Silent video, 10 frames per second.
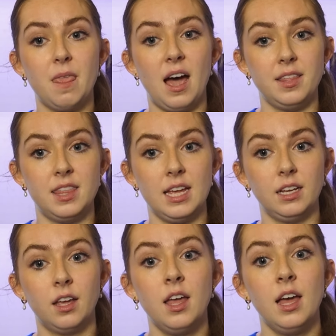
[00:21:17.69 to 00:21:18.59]
I
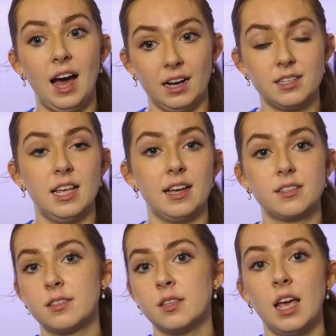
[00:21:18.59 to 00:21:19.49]
think
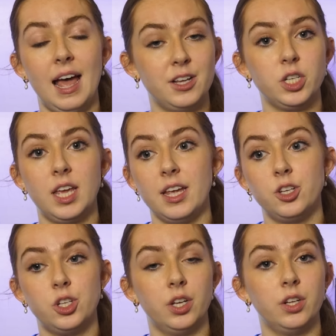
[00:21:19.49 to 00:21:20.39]
access,
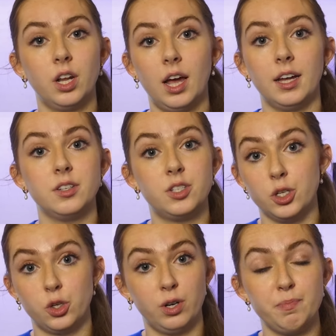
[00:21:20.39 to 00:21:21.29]
education
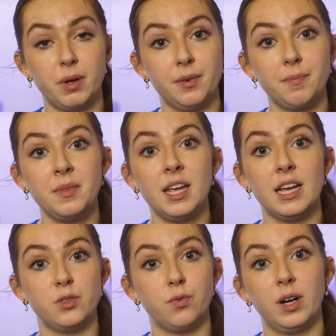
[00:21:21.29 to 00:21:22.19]
to treatment
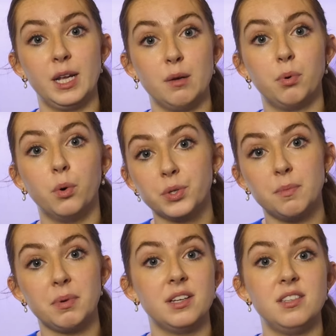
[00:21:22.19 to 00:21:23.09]
is really
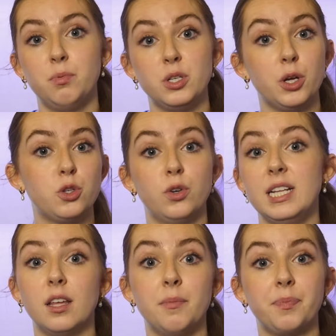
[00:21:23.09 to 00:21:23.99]
important, because if we don't
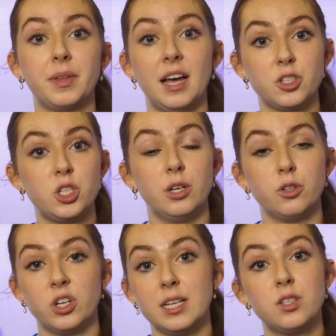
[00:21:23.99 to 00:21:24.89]
treat them as
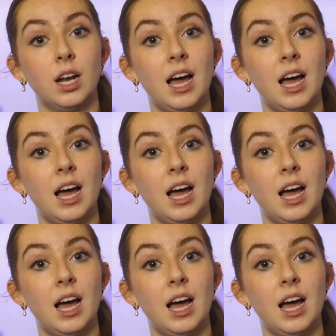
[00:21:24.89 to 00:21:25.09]
children, it's going